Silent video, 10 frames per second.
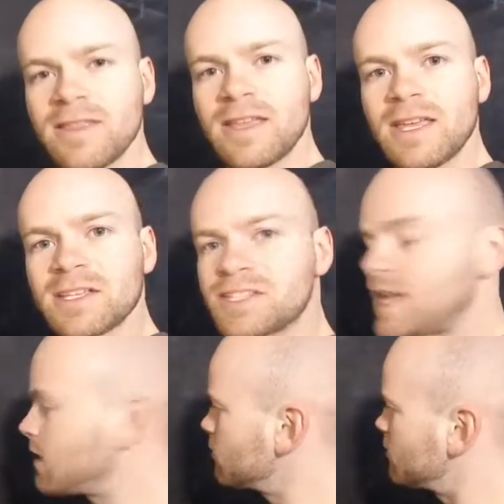the
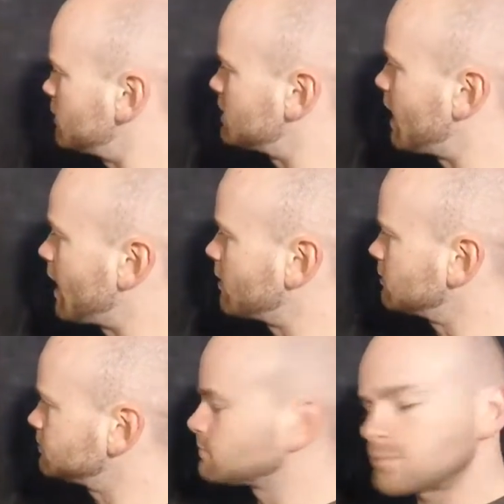center of the
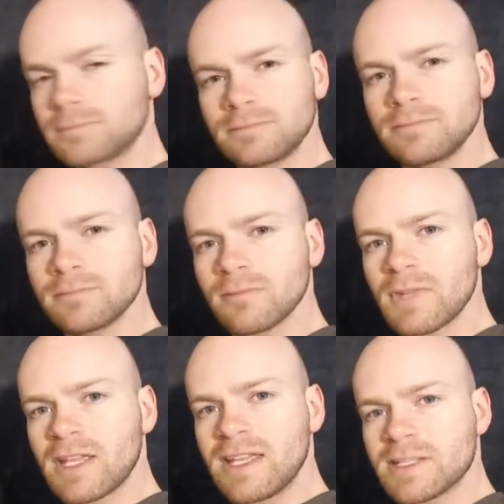tire
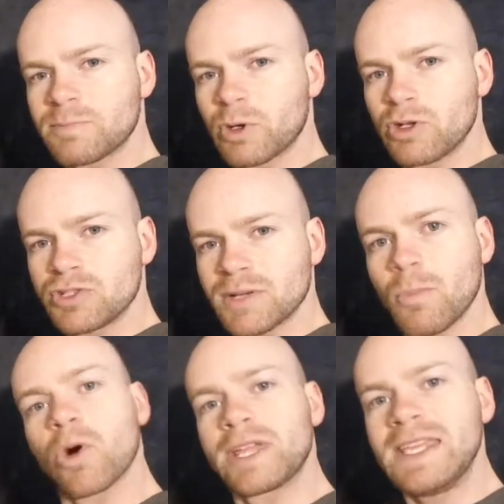is producing
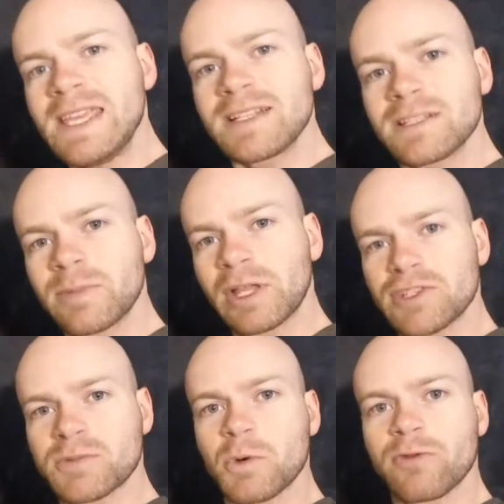more heat because
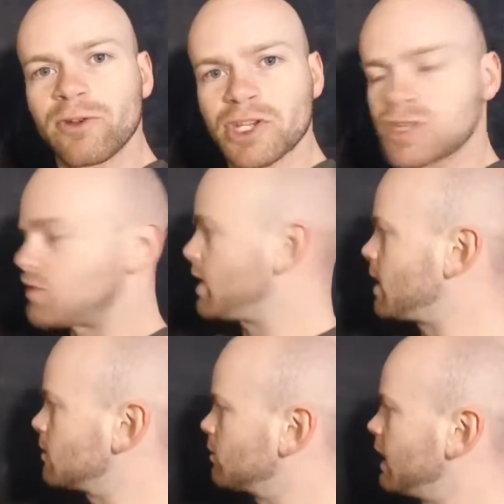there's more friction
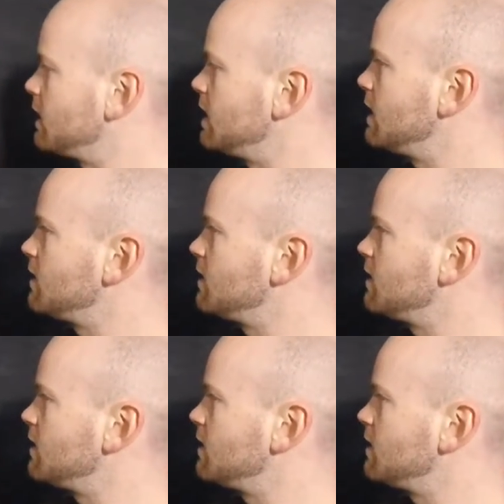there, okay?